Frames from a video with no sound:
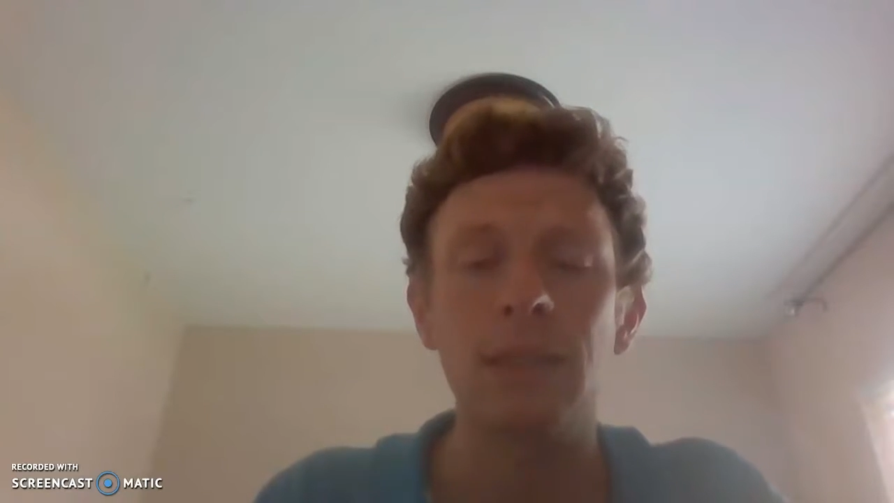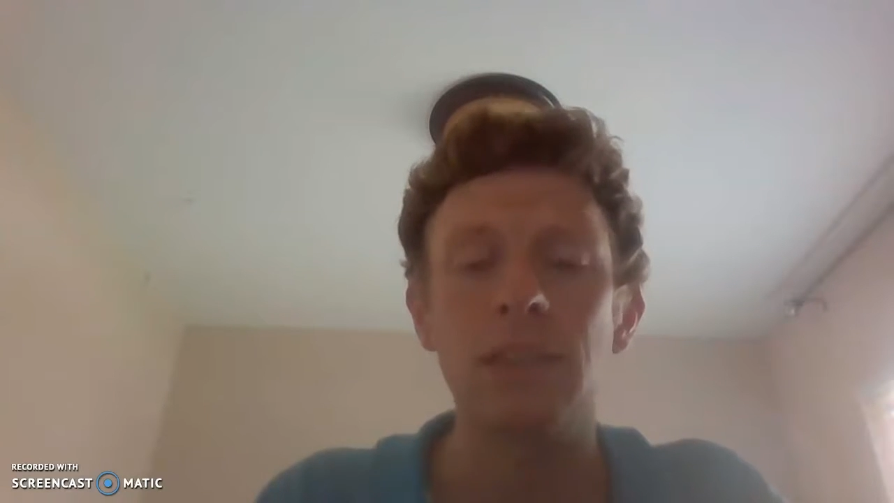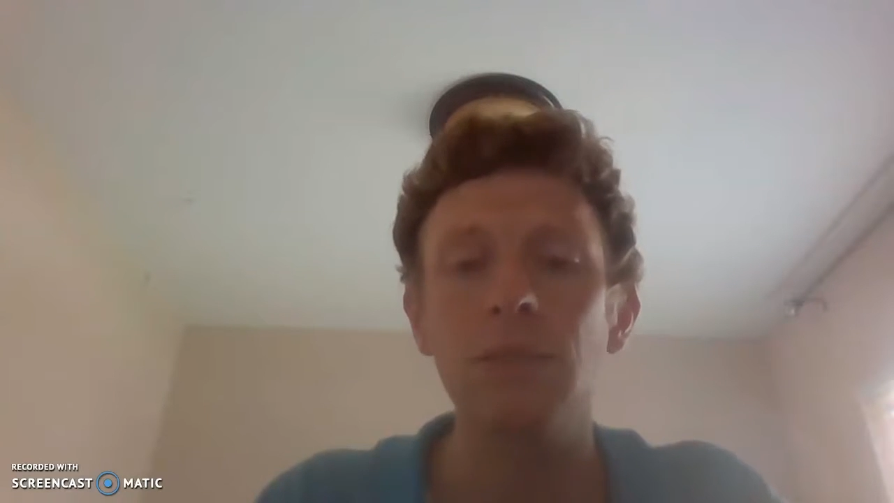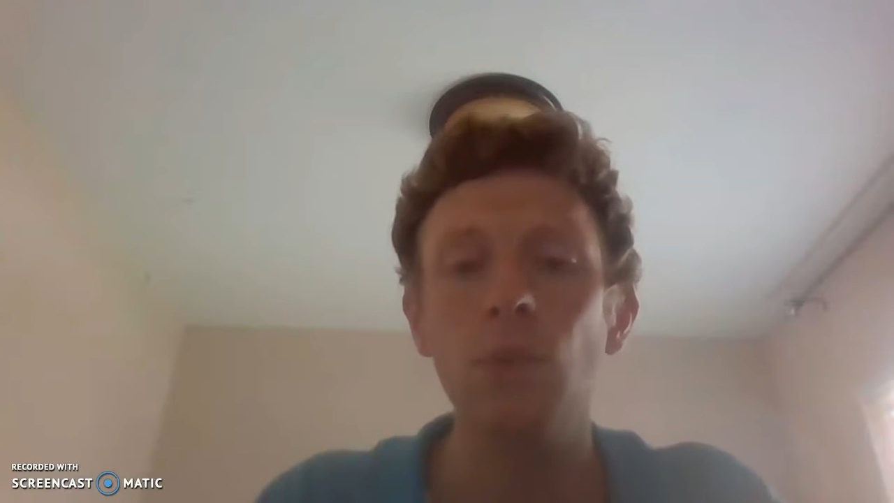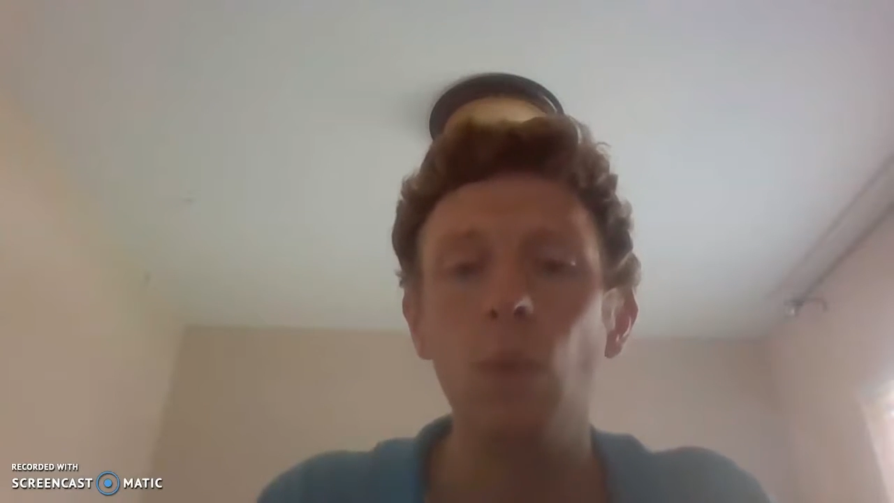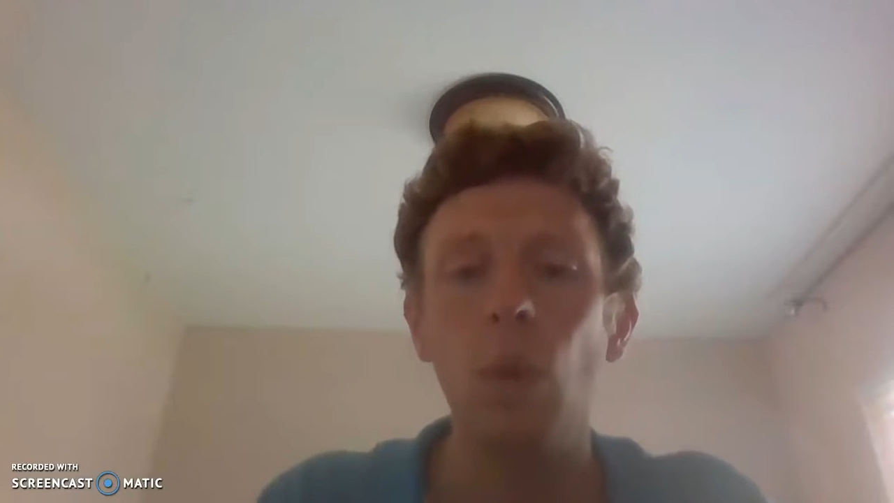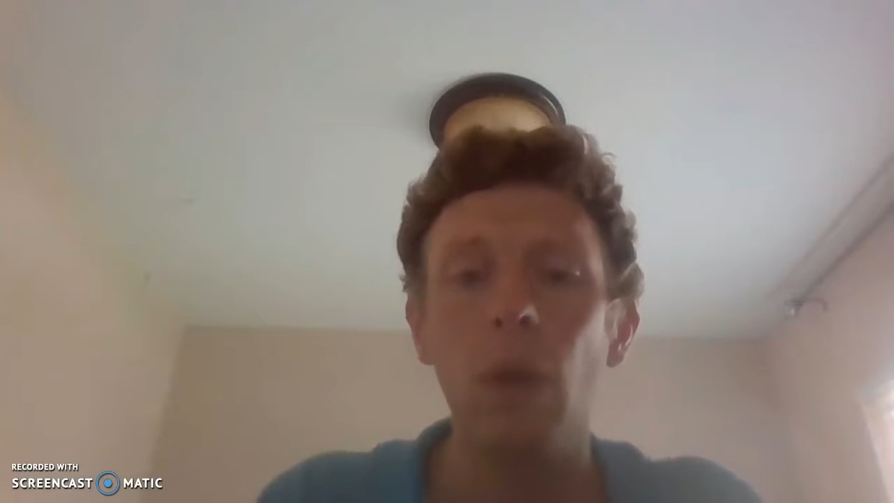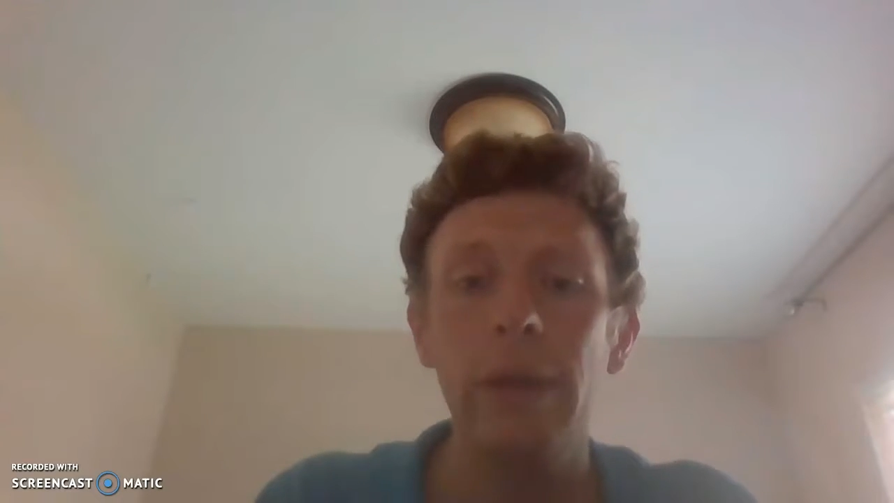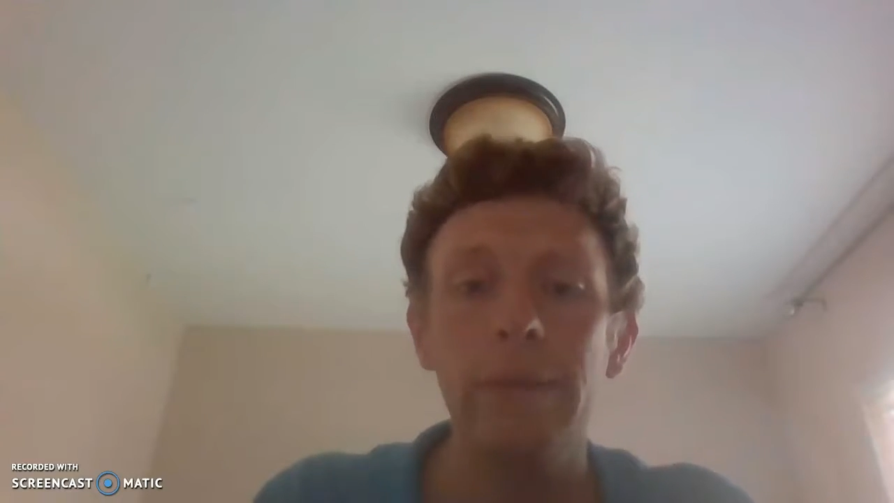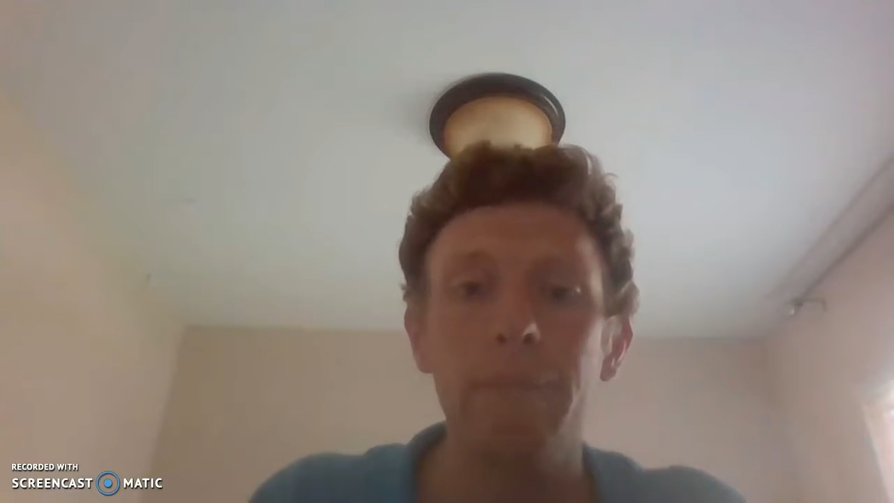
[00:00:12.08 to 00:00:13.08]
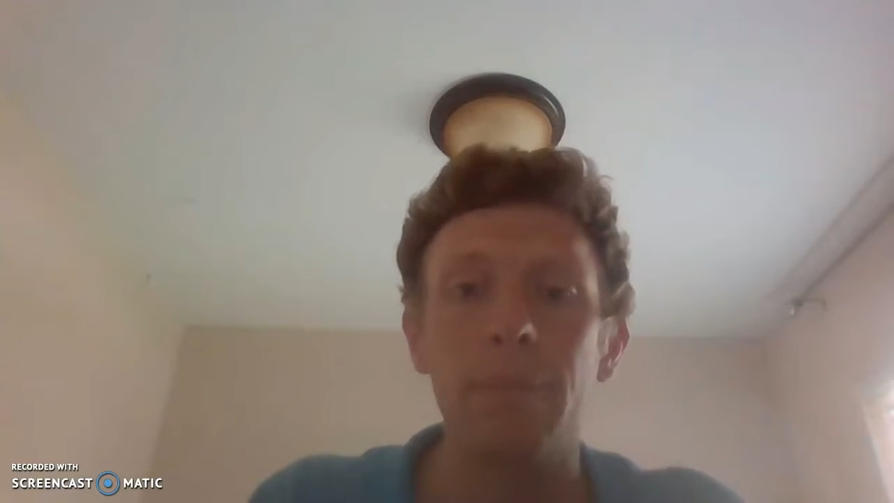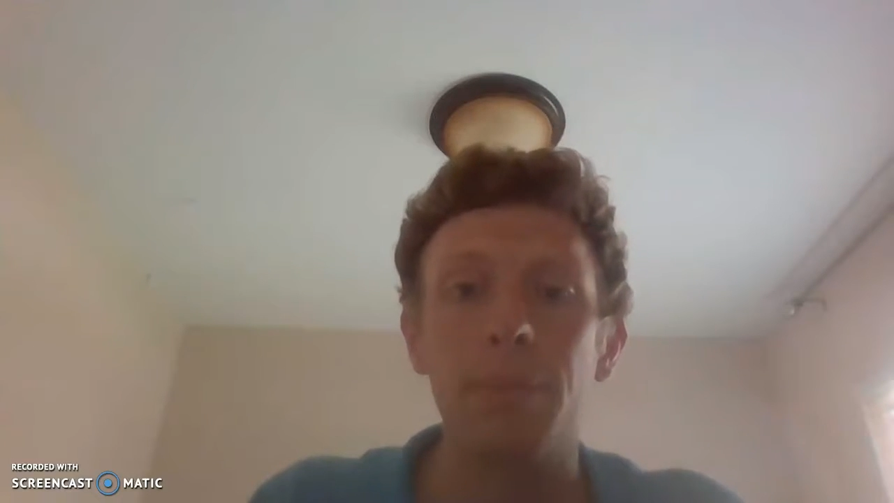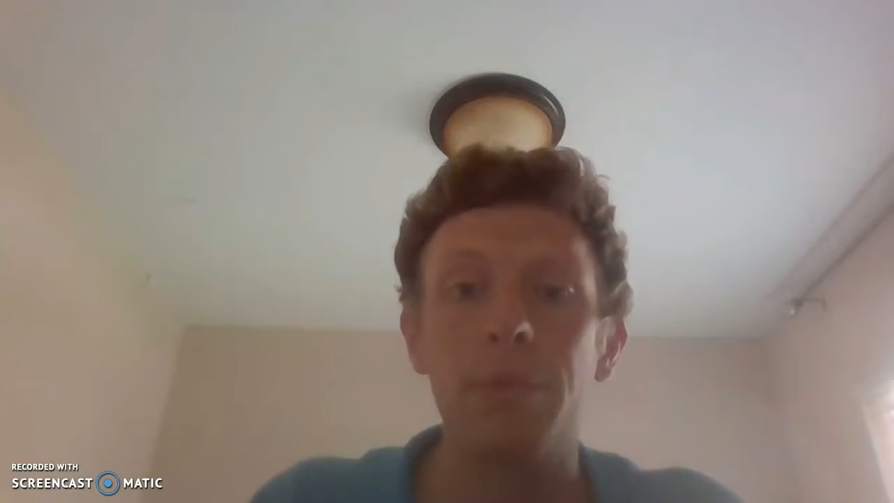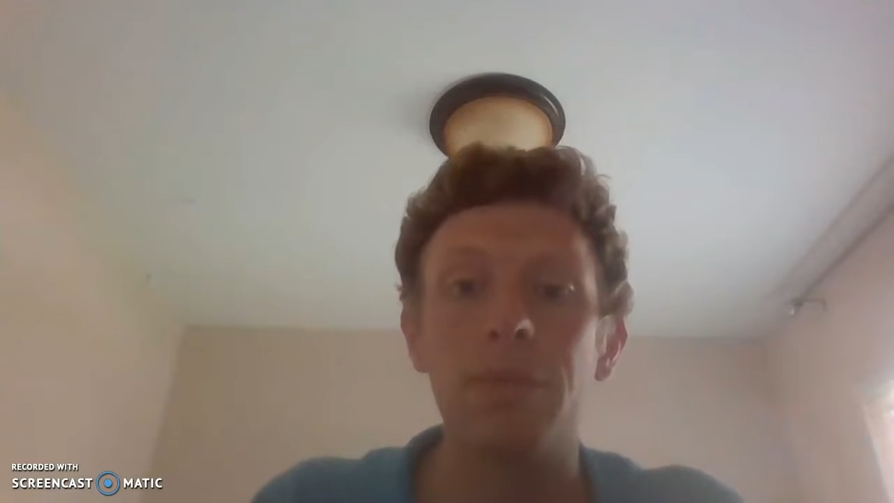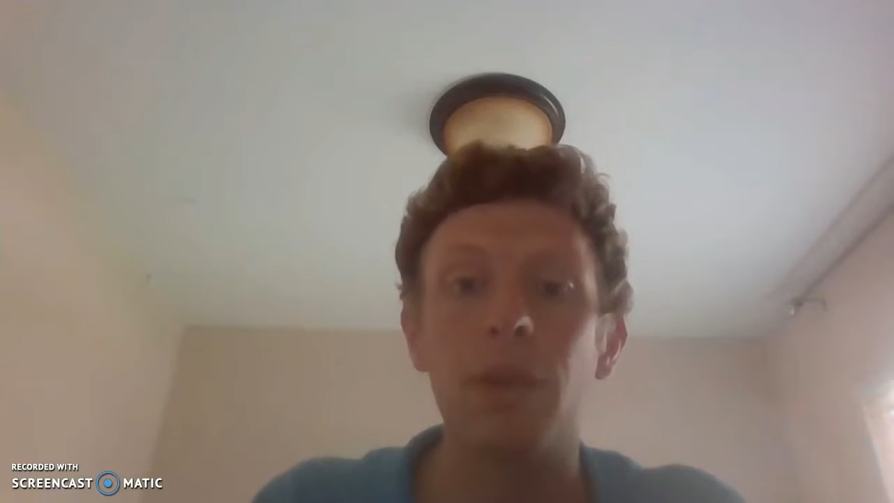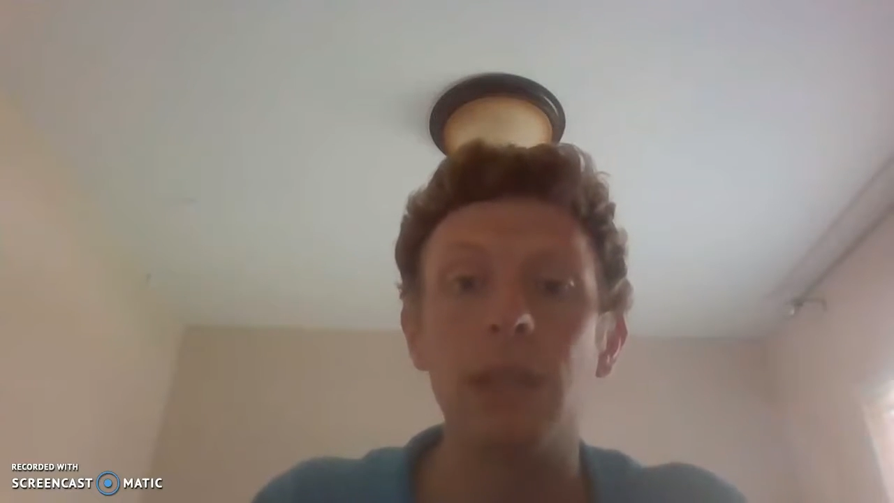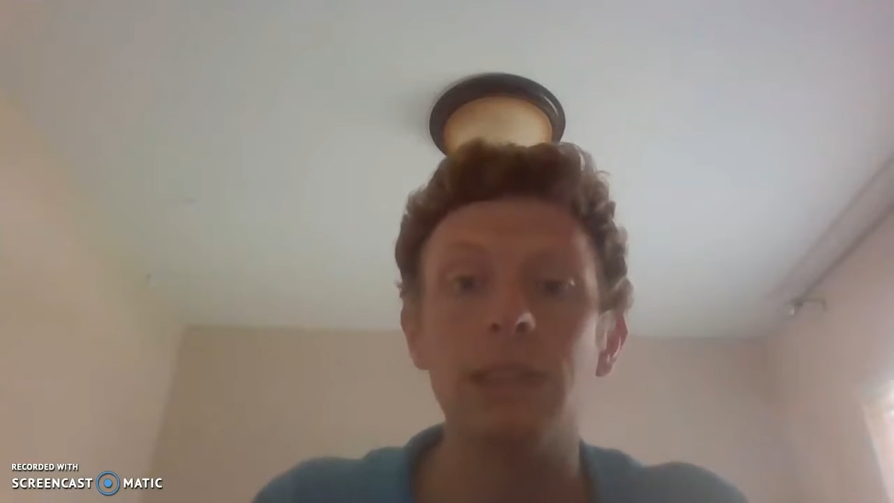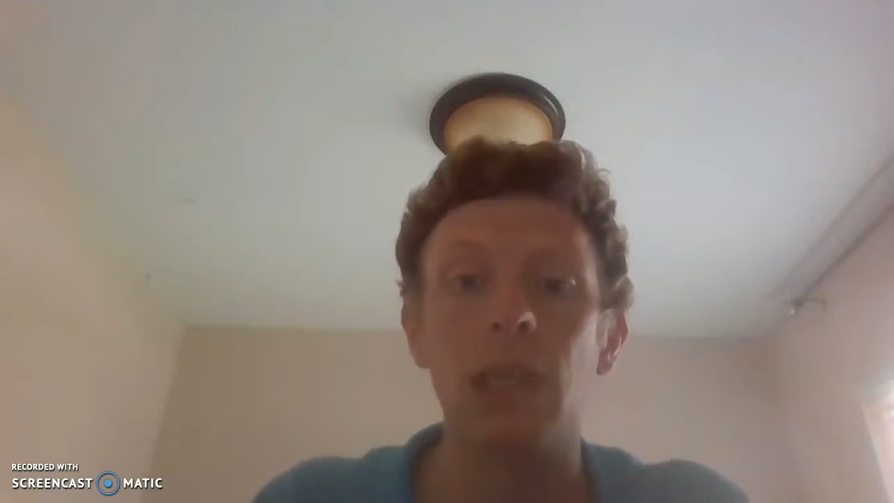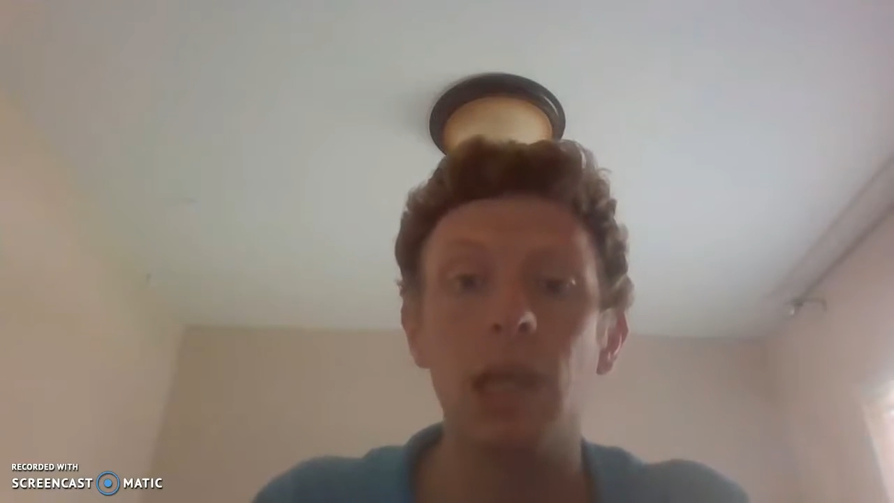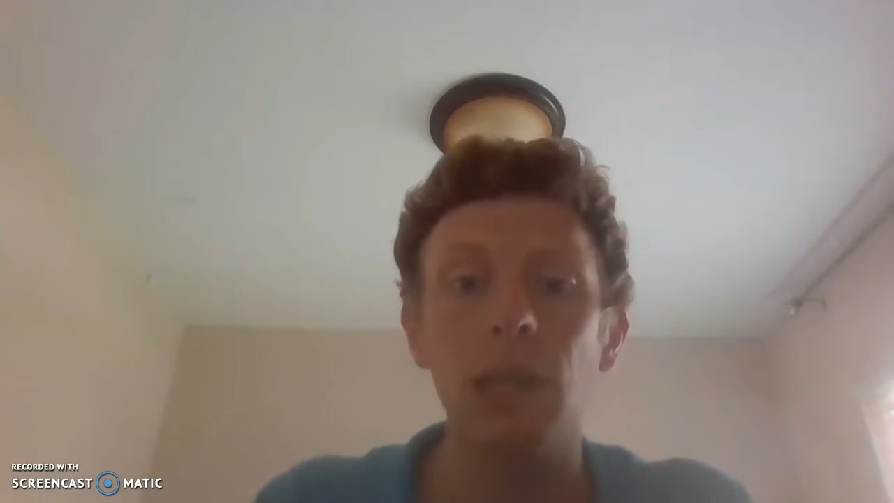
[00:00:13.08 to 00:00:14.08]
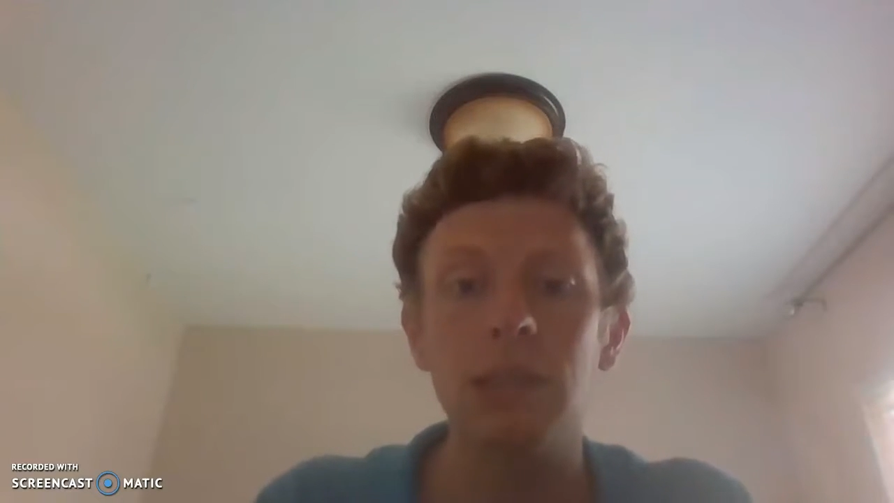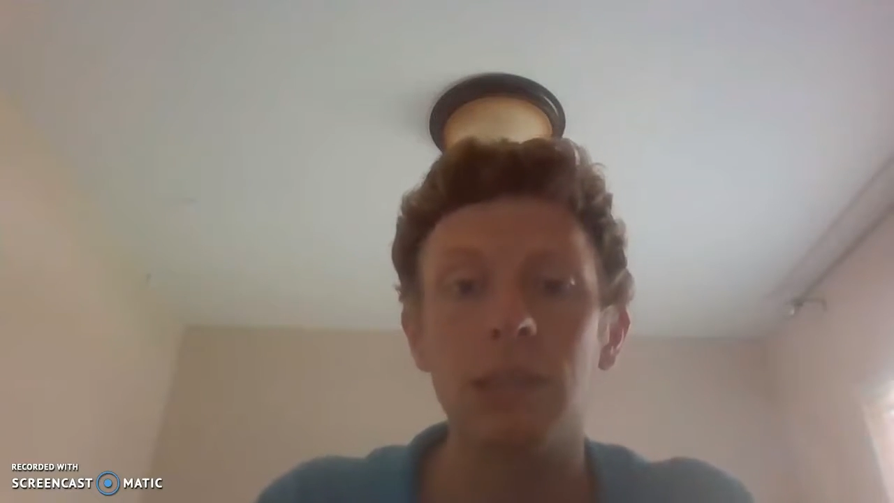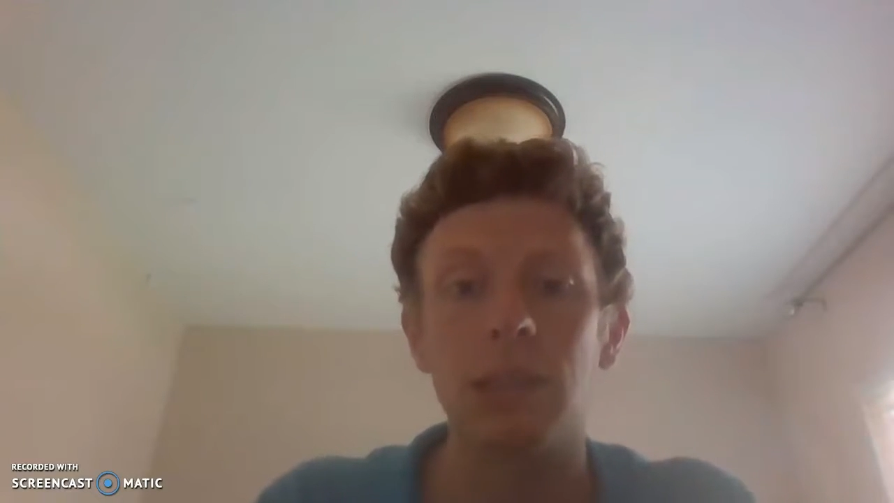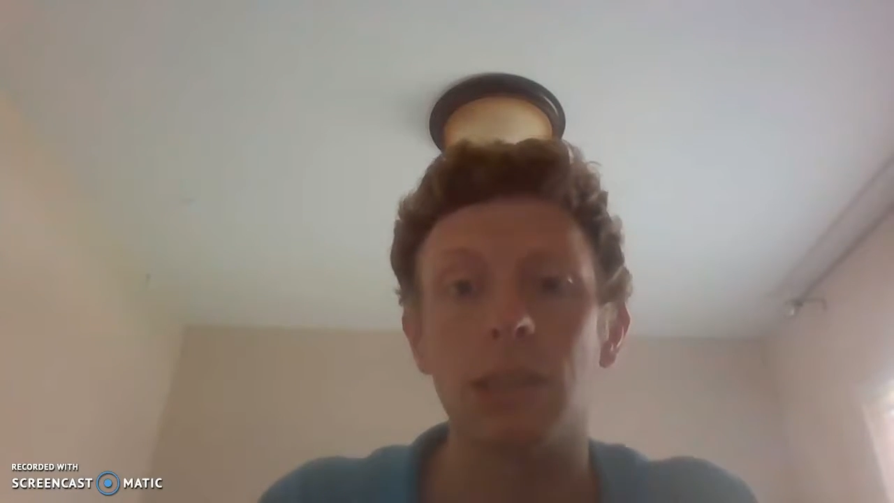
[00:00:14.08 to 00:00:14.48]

Civil War provides the answer